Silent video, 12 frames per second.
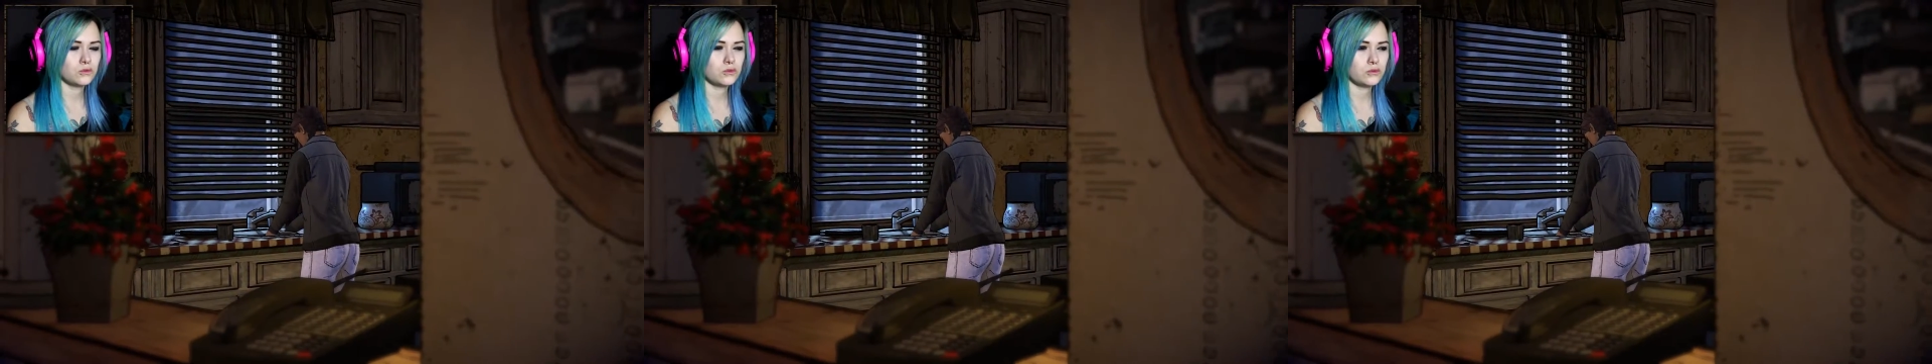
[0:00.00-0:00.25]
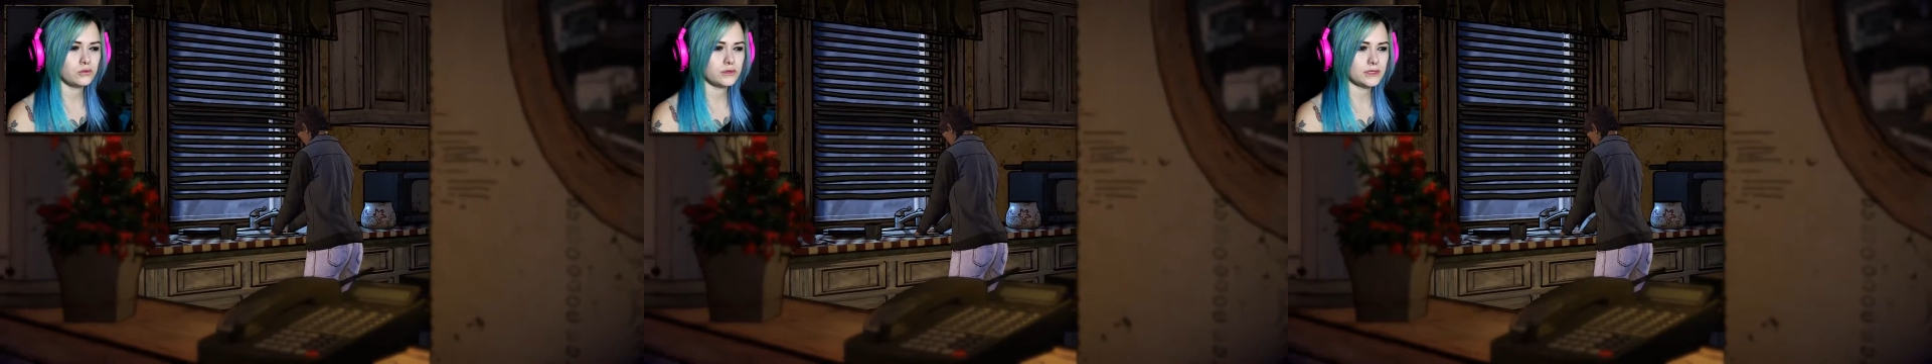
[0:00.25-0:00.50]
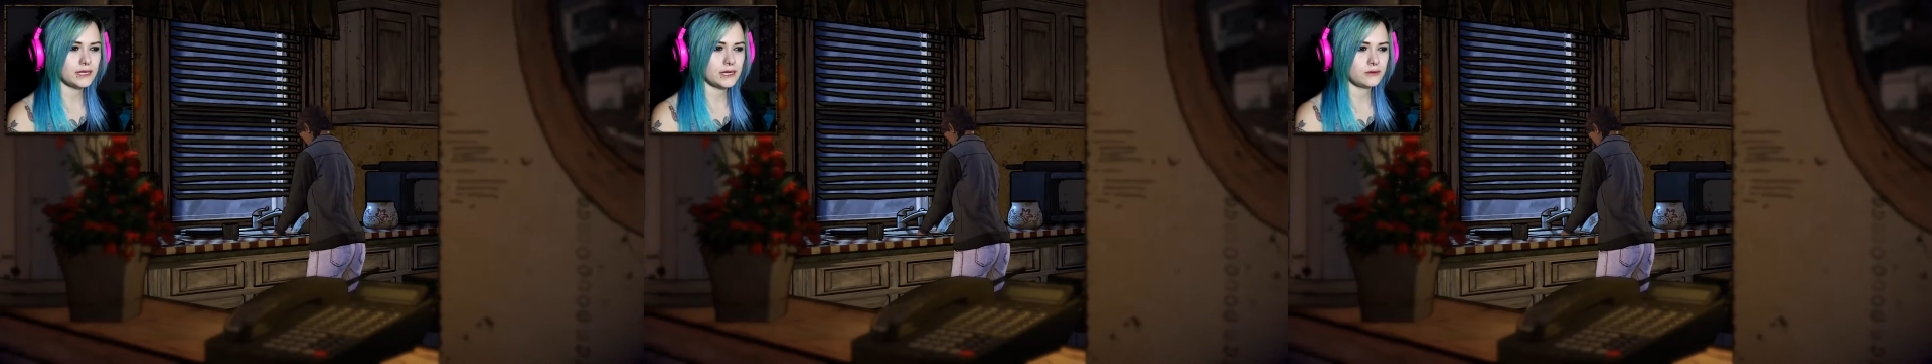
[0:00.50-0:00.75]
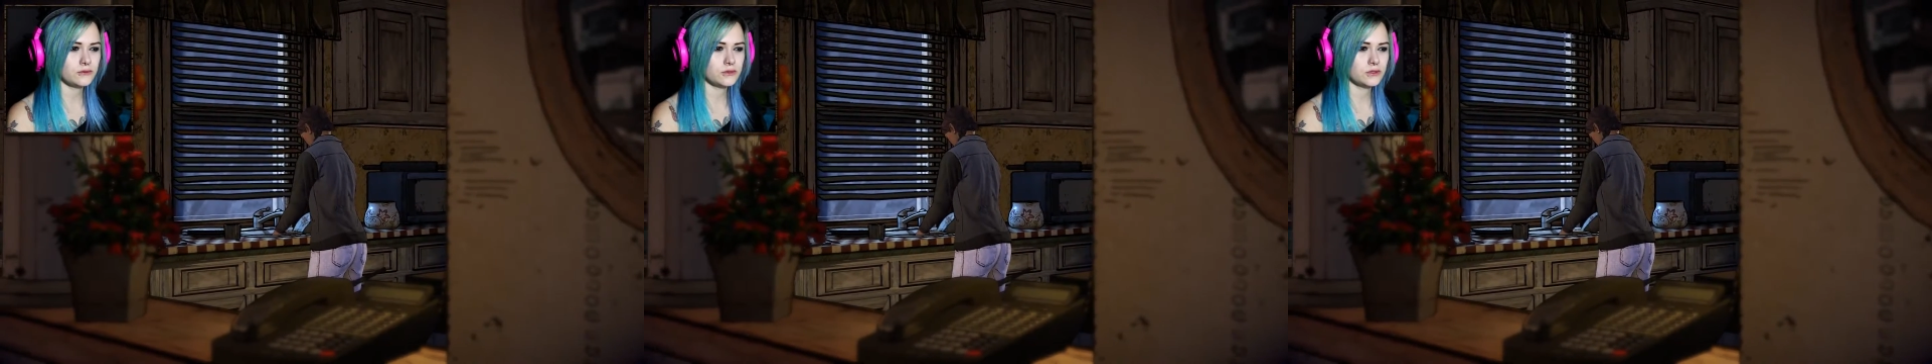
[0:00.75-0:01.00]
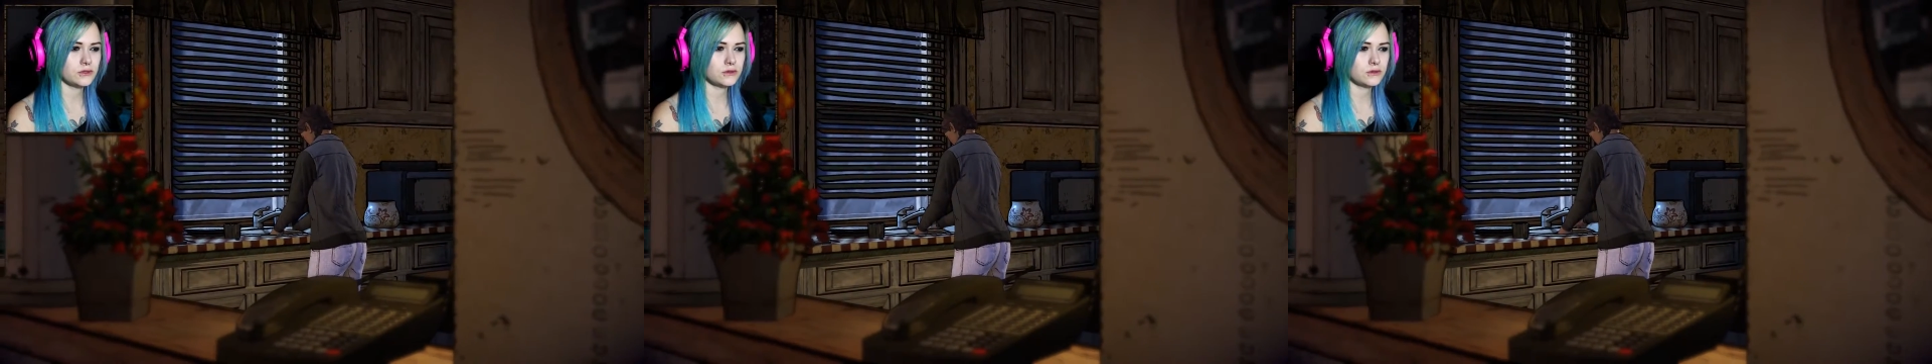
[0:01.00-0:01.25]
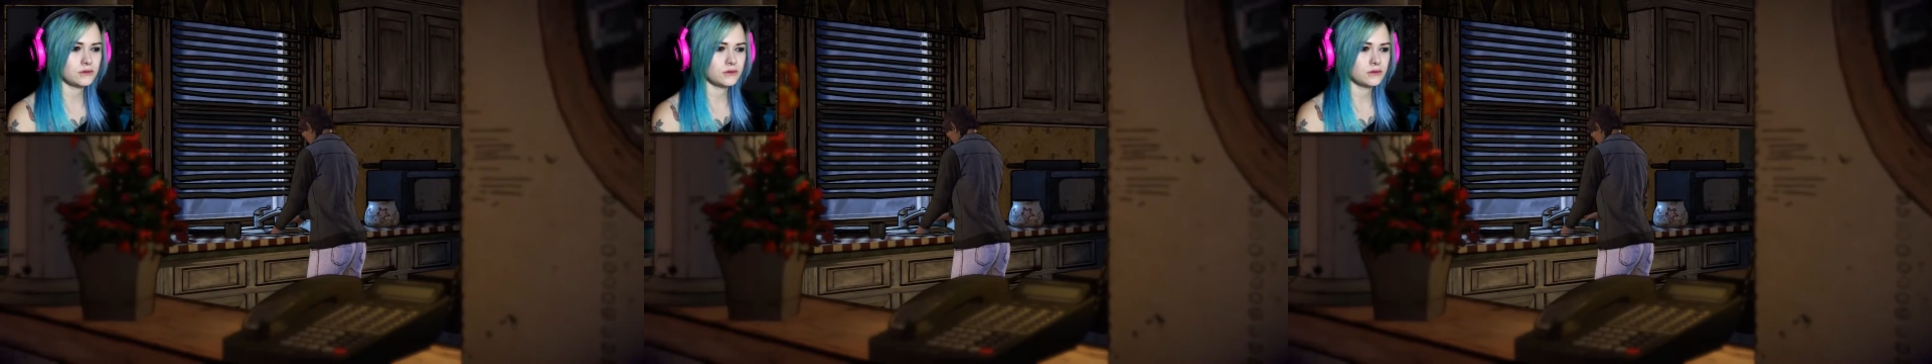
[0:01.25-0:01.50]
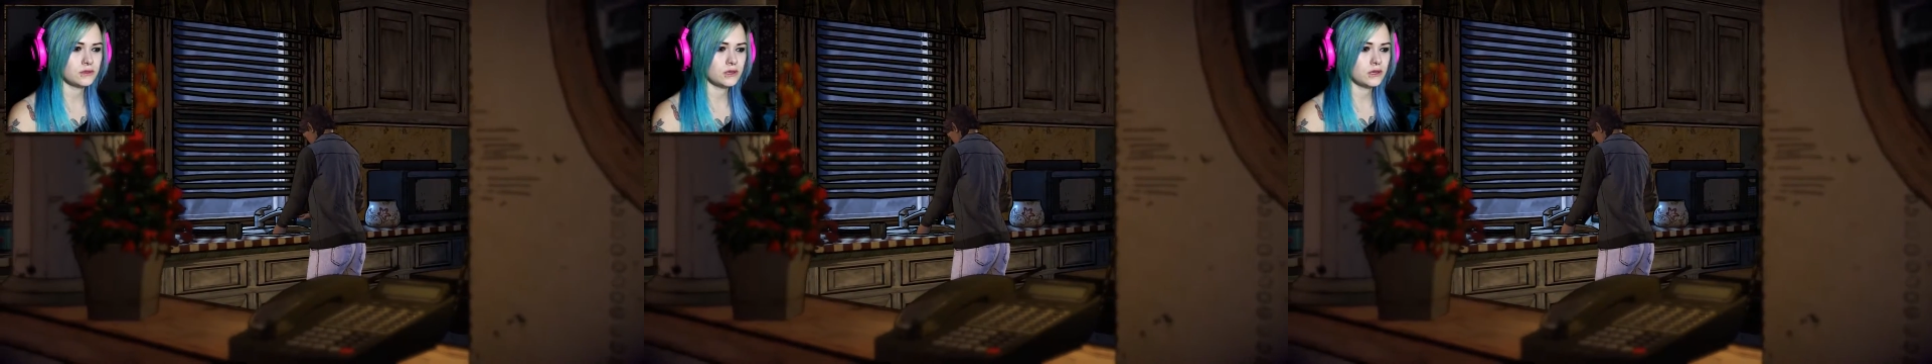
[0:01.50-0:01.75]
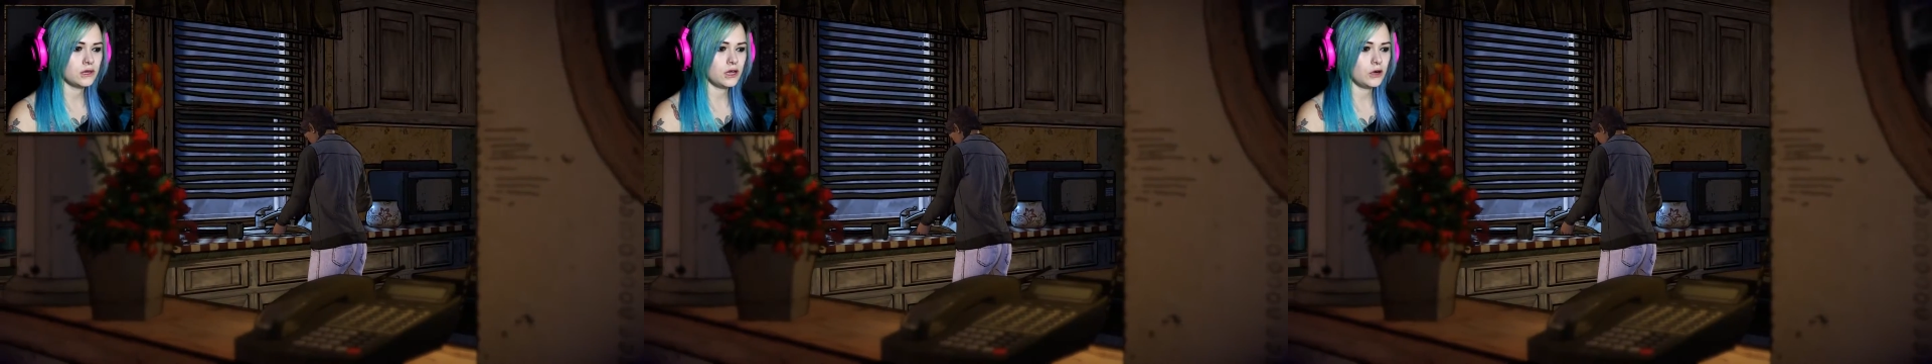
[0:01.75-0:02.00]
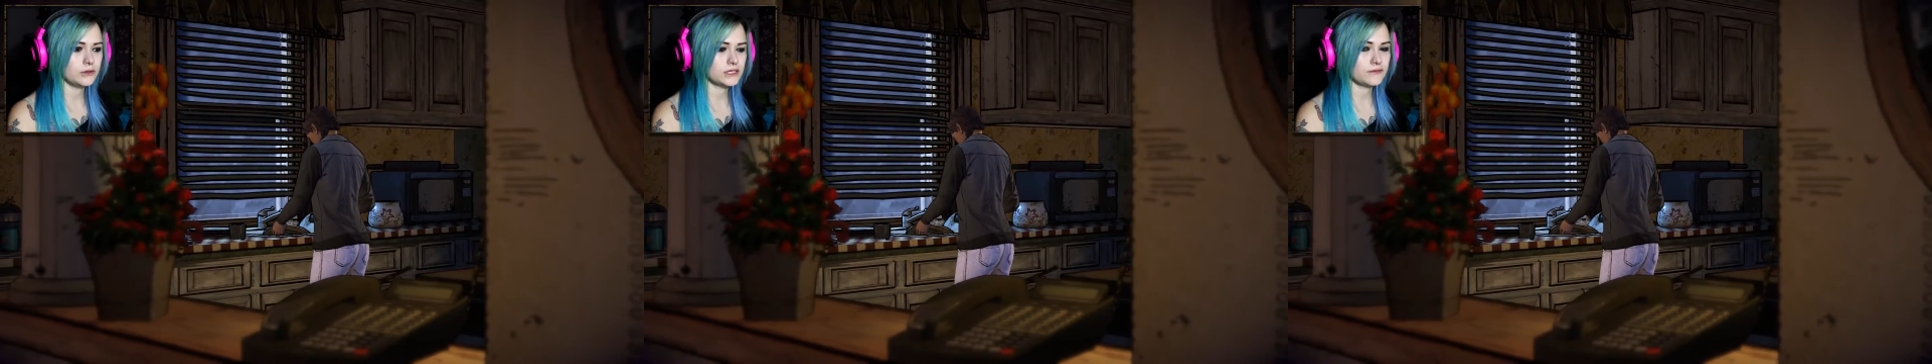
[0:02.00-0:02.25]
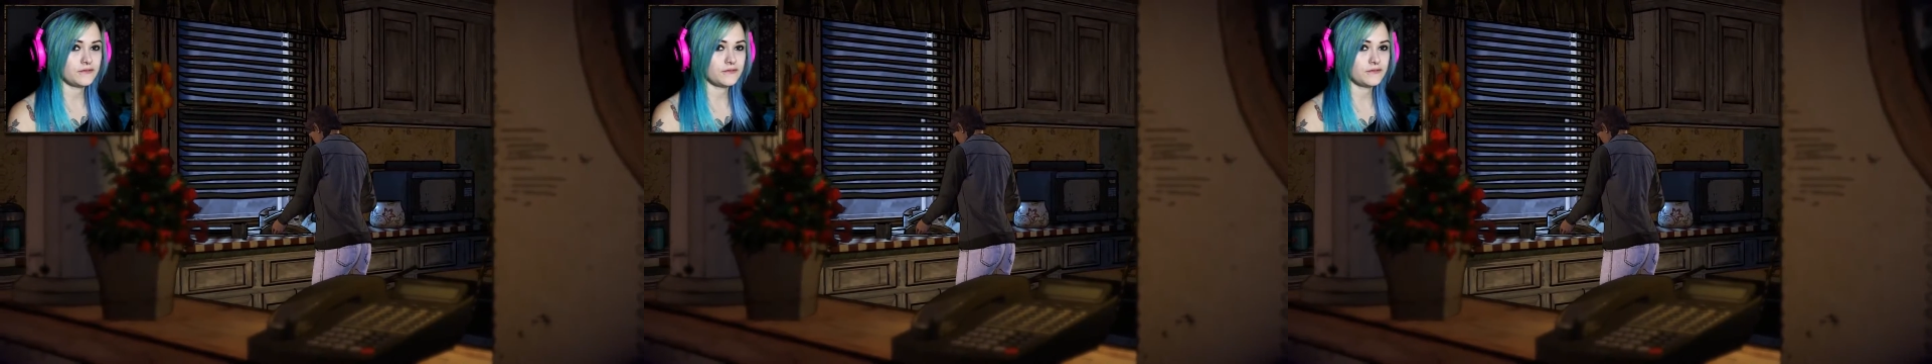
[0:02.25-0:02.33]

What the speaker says: Whose house? Oh, it's a